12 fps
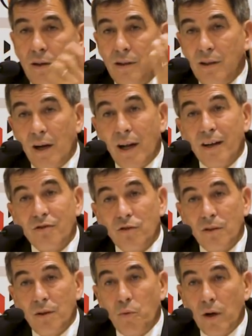in the
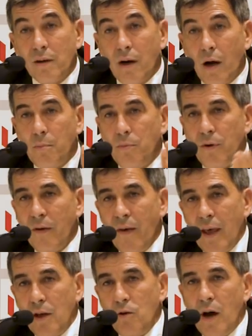last World Cup,
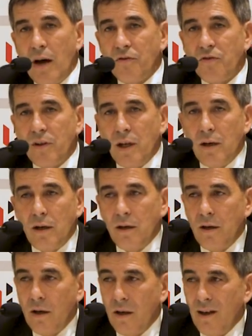you have
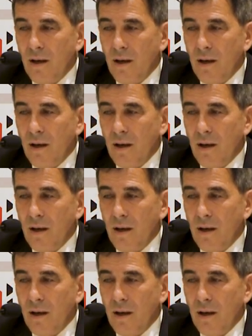seen